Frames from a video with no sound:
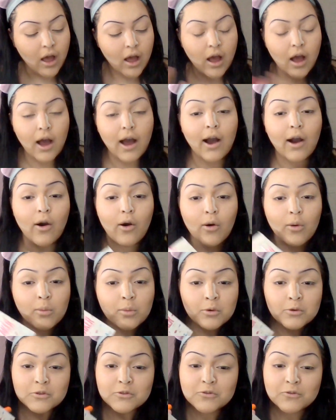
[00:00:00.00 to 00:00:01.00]
I
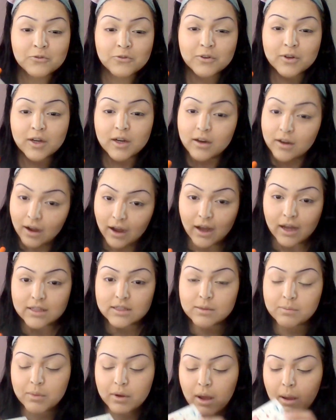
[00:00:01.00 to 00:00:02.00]
almost forgot
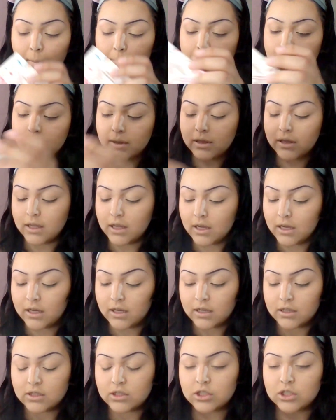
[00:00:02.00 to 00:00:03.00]
to put a
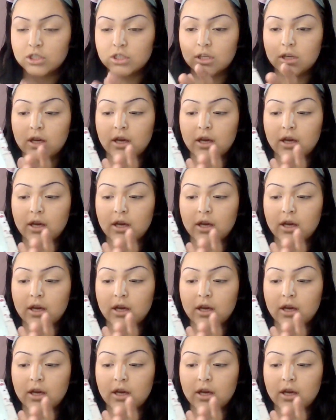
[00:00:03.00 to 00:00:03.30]
blush.